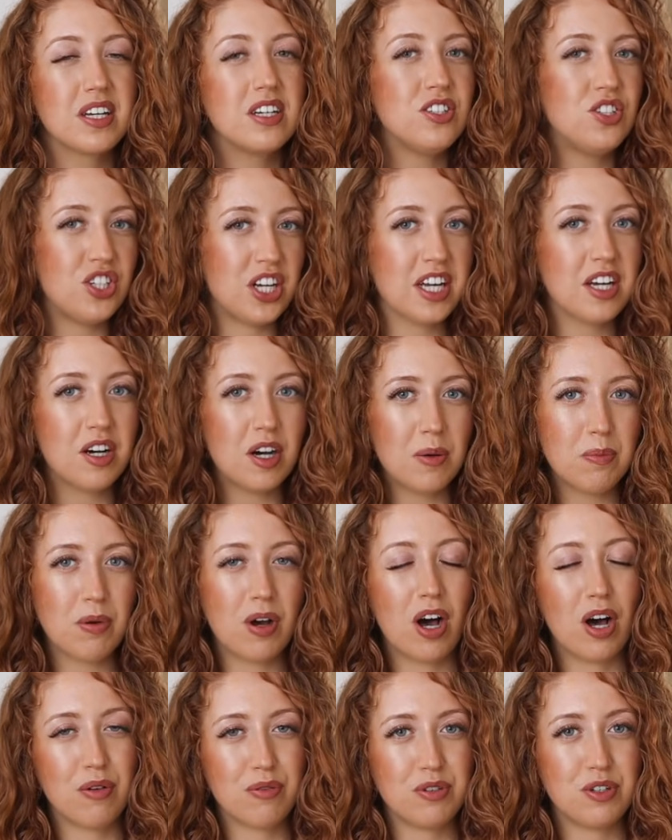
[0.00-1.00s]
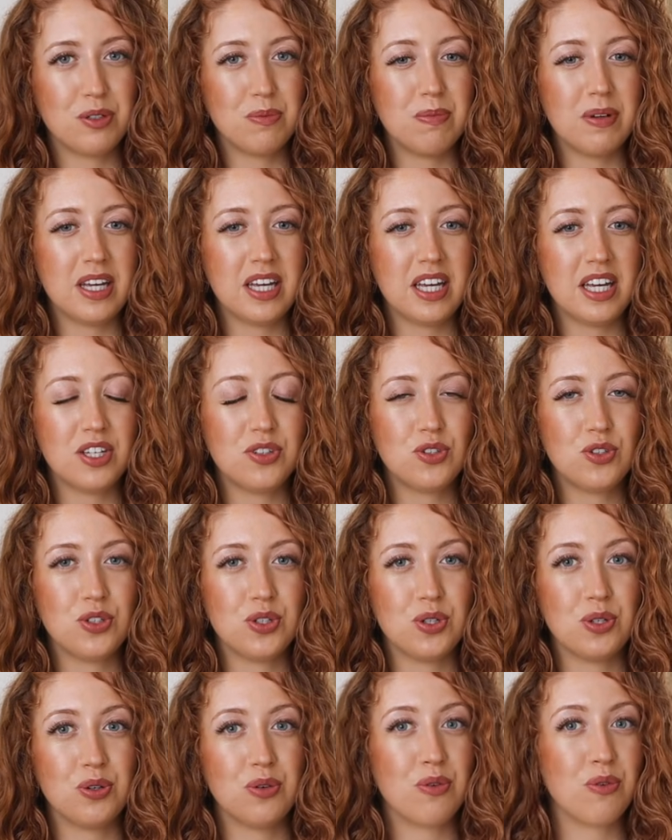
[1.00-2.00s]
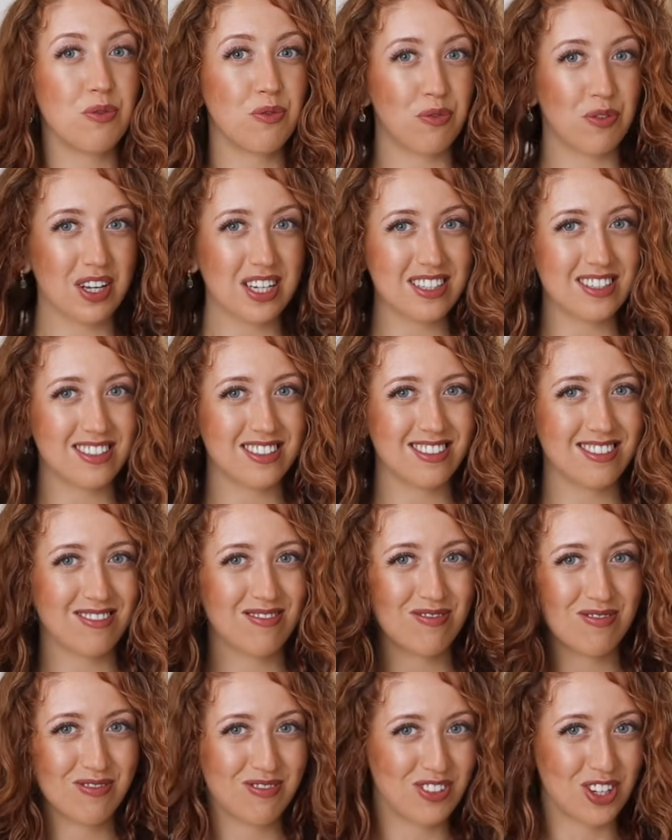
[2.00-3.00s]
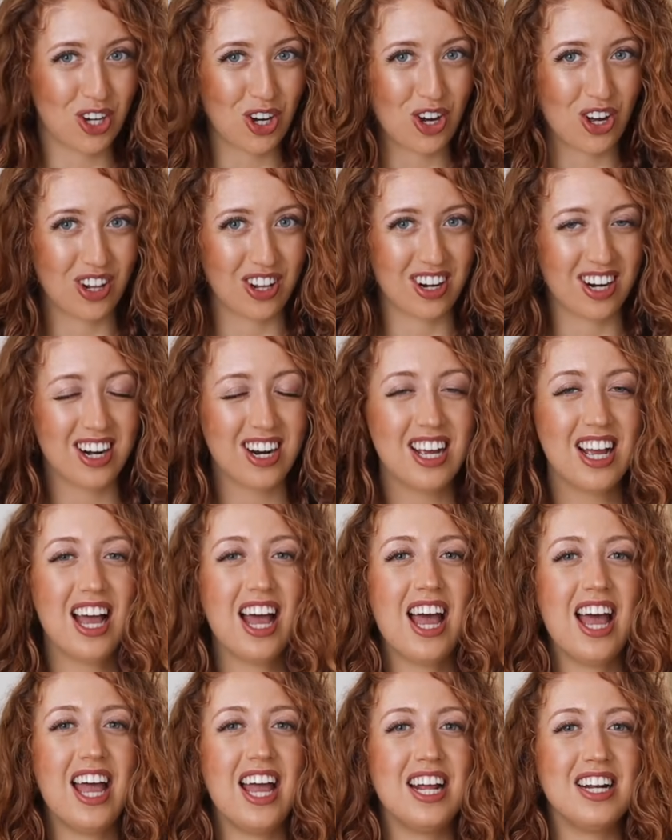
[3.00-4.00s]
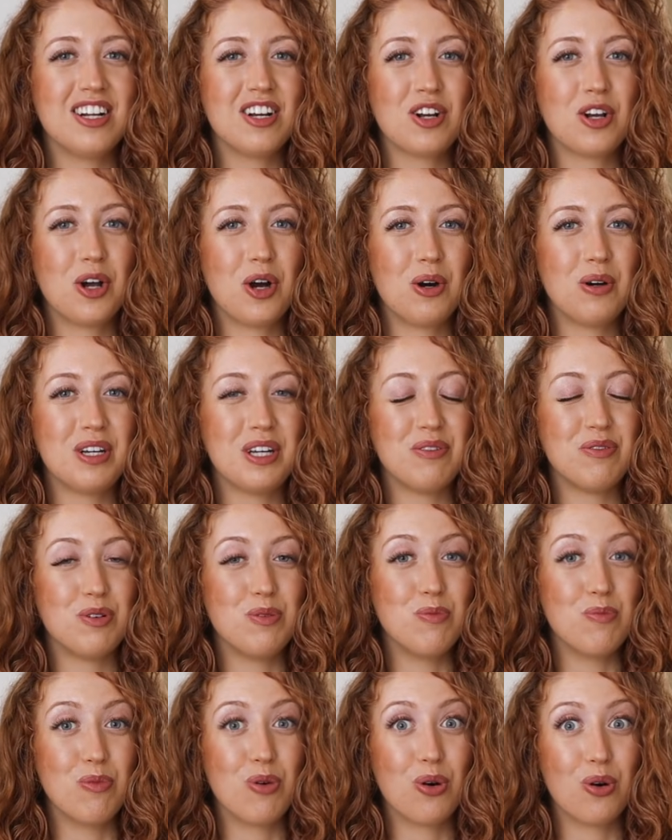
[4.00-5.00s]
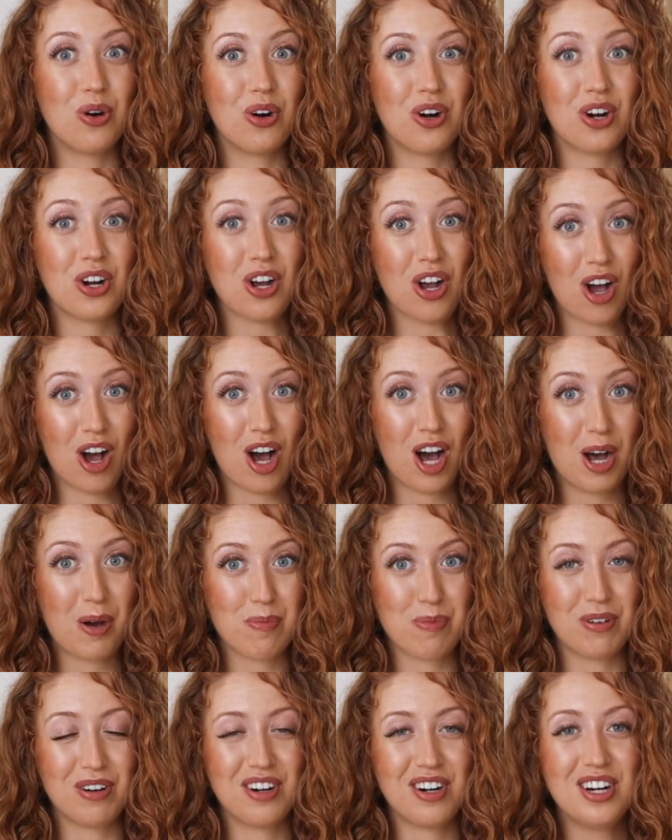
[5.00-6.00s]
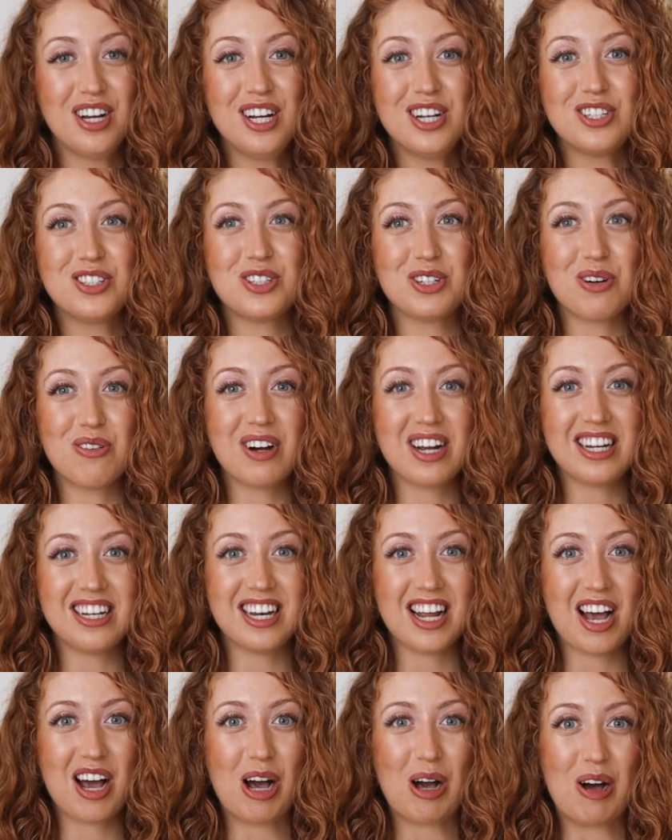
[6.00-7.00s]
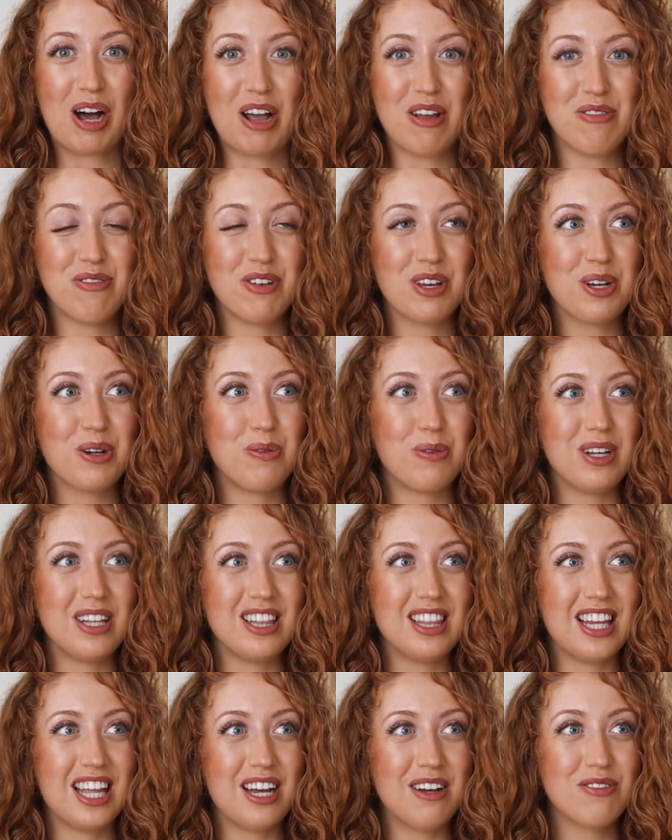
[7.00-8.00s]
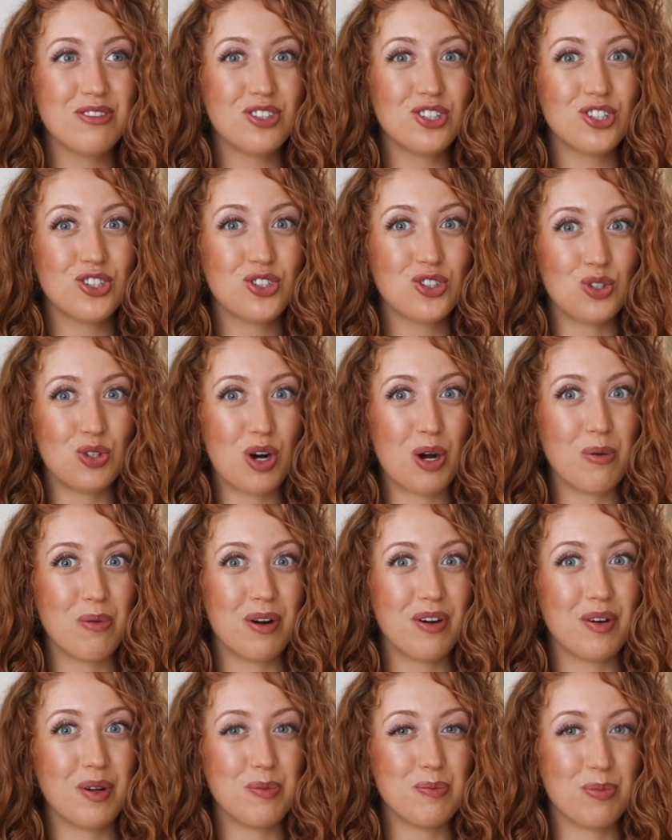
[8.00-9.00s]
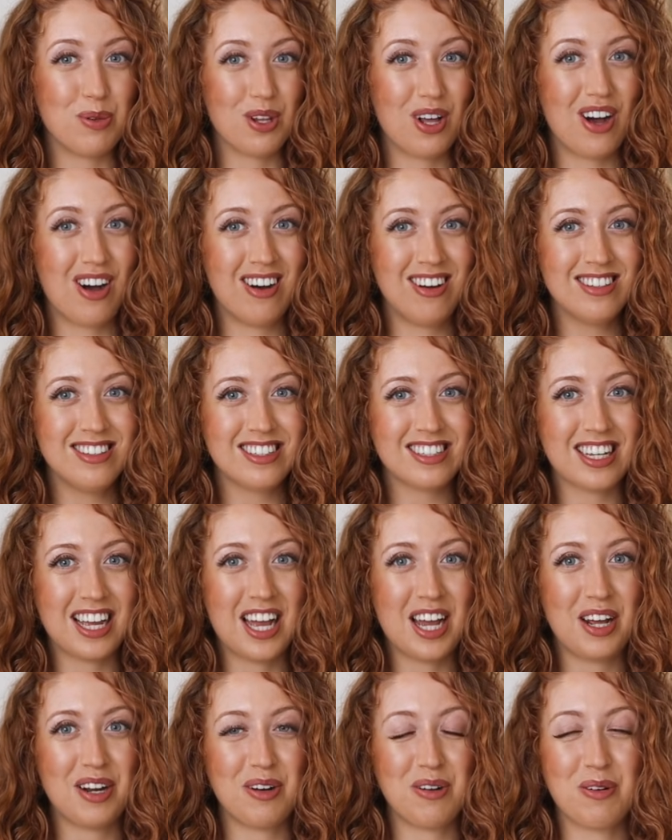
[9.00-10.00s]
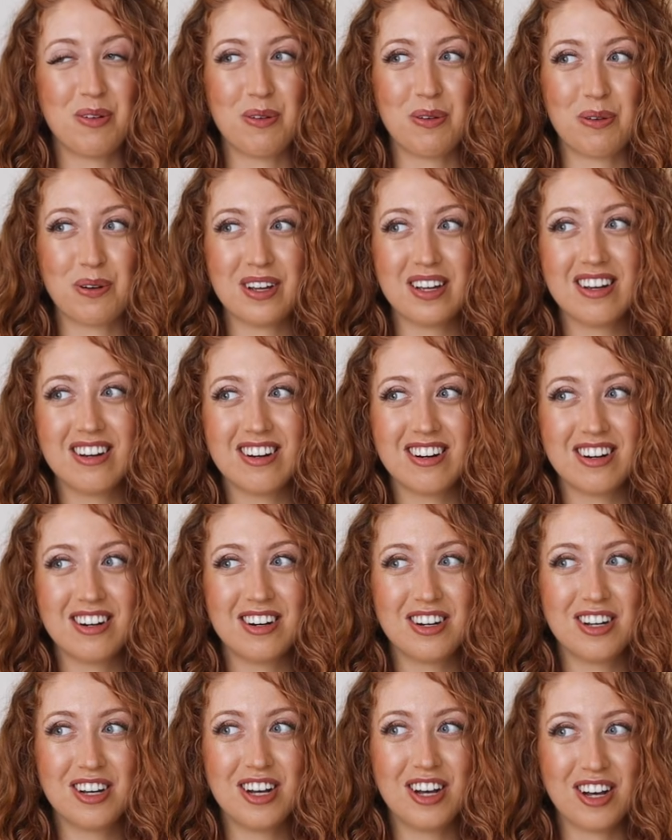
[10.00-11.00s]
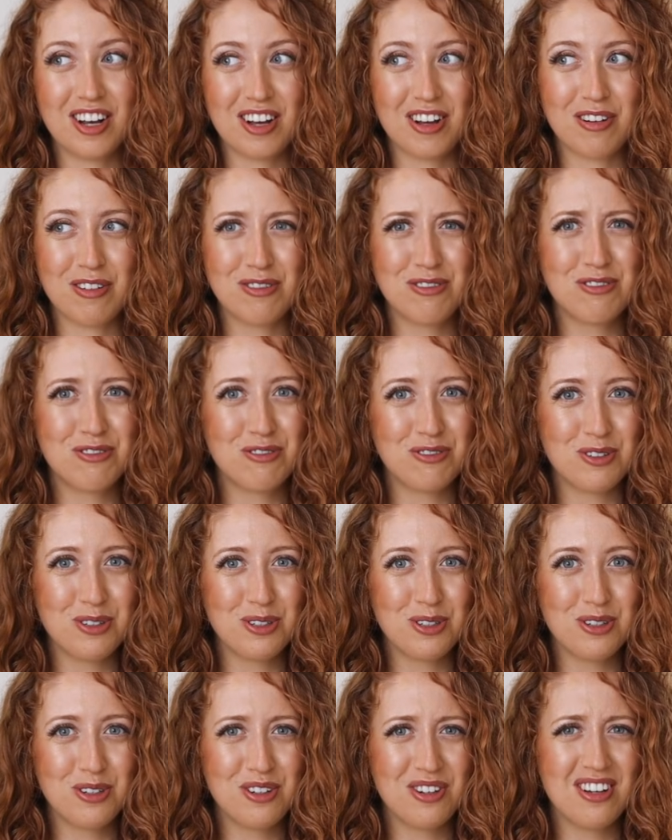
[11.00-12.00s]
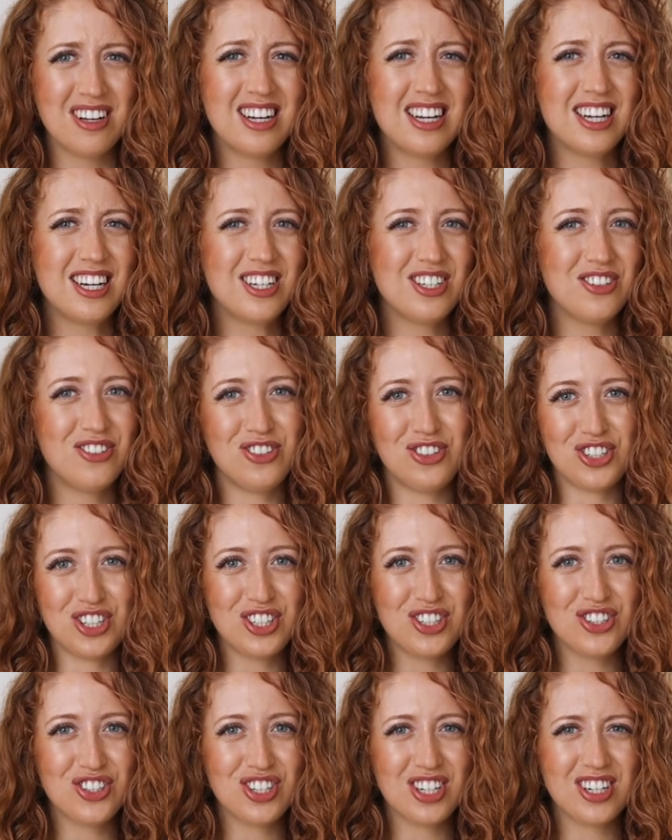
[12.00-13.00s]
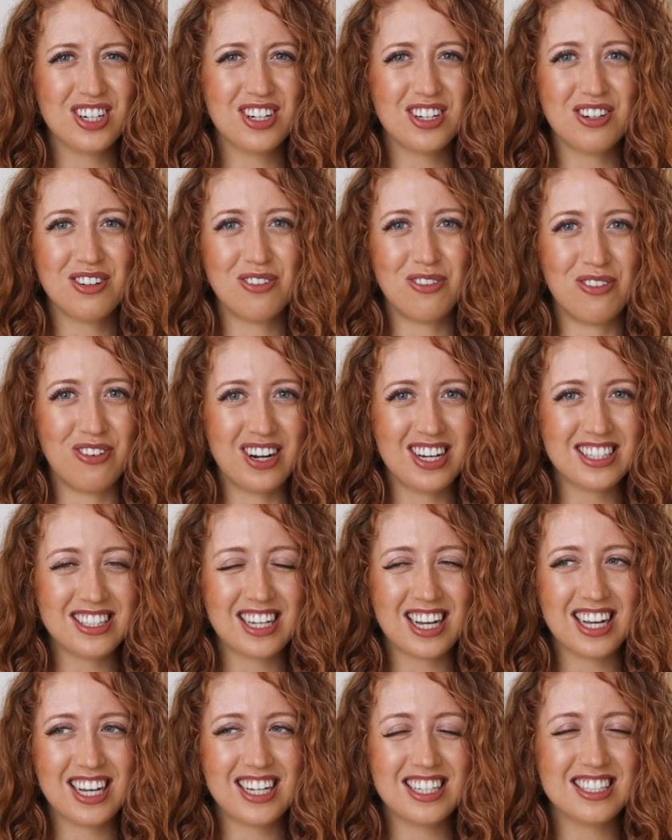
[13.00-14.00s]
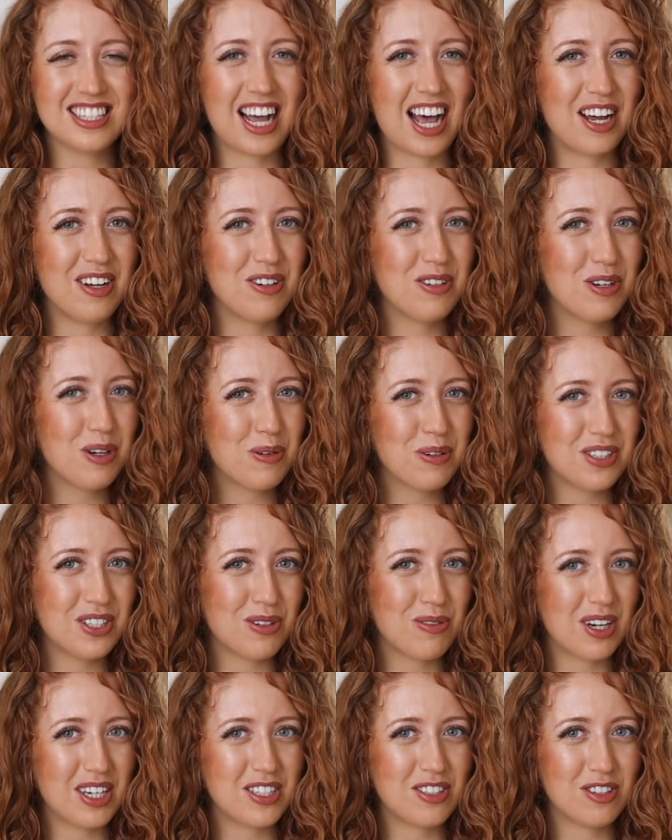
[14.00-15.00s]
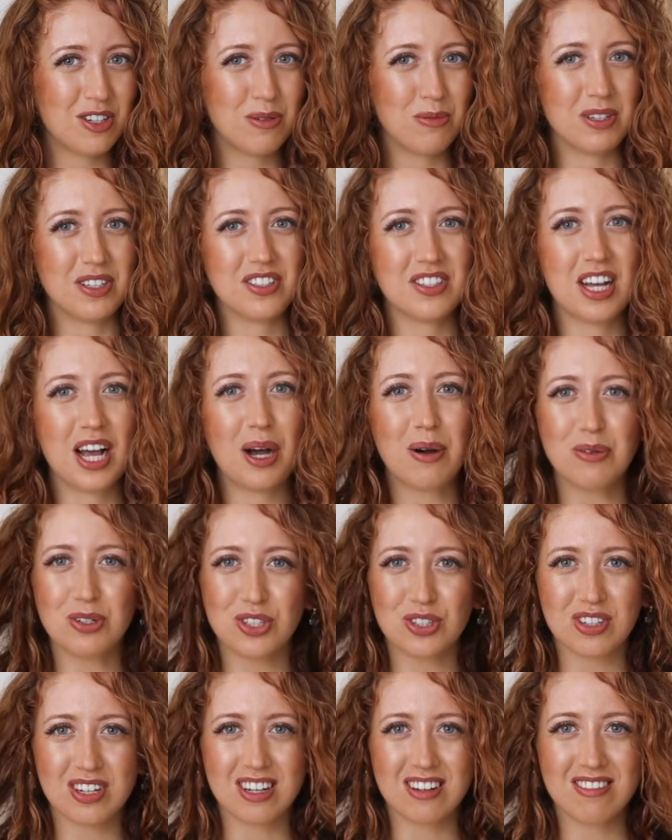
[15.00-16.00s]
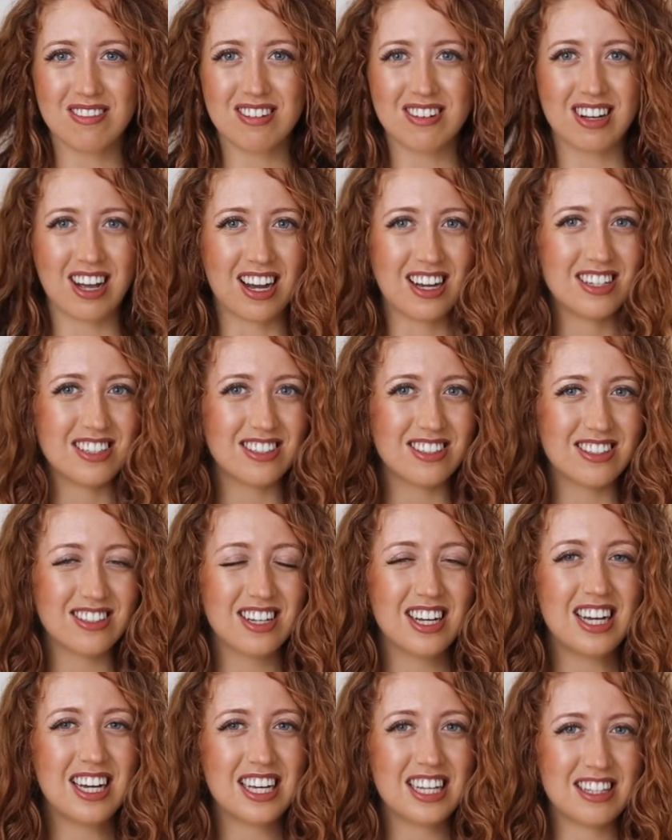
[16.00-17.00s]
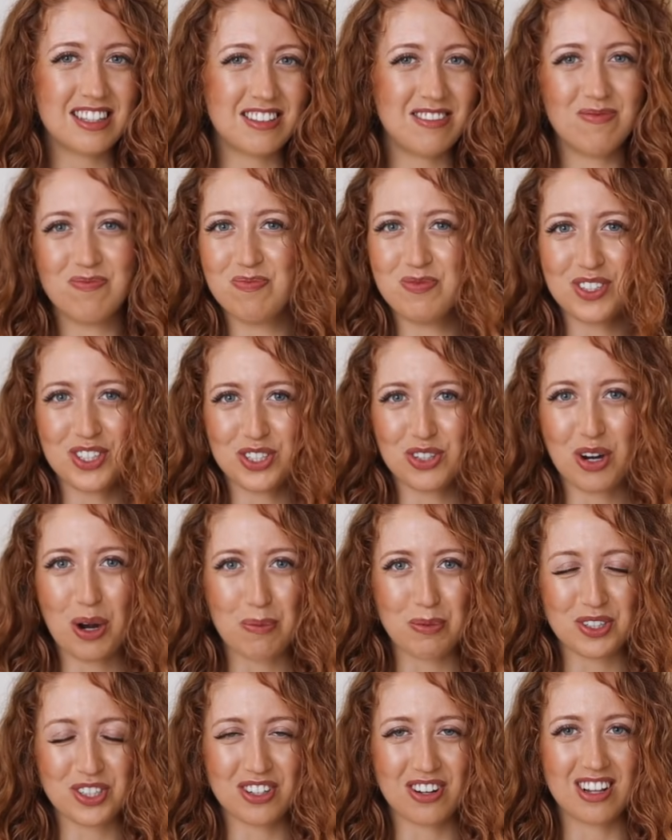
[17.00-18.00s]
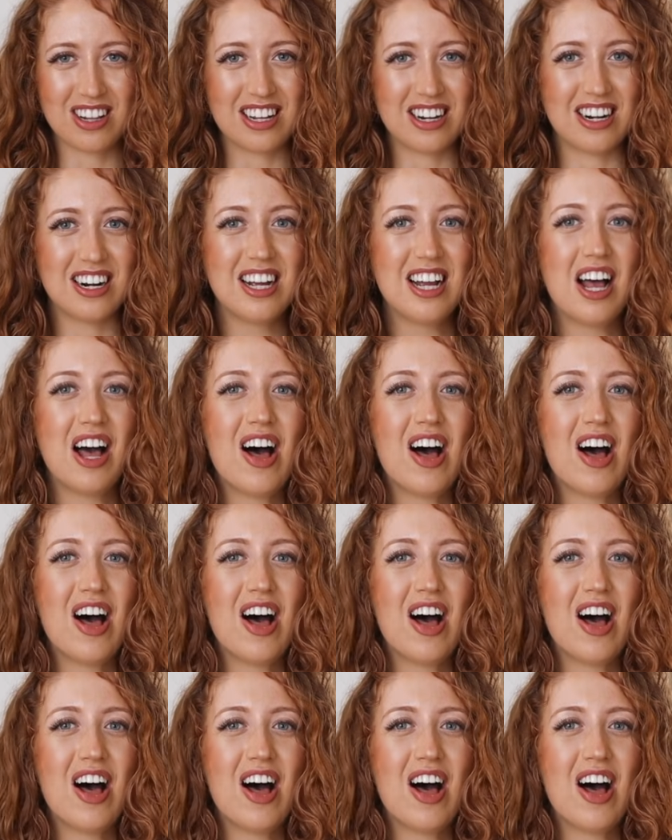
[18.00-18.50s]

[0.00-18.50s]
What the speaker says: Jacob offered me to fix the color and go even more copper. So right now I think we left strawberry blonde and we are a full ginger redhead. I don't know what the right term is. How would you guys describe this color?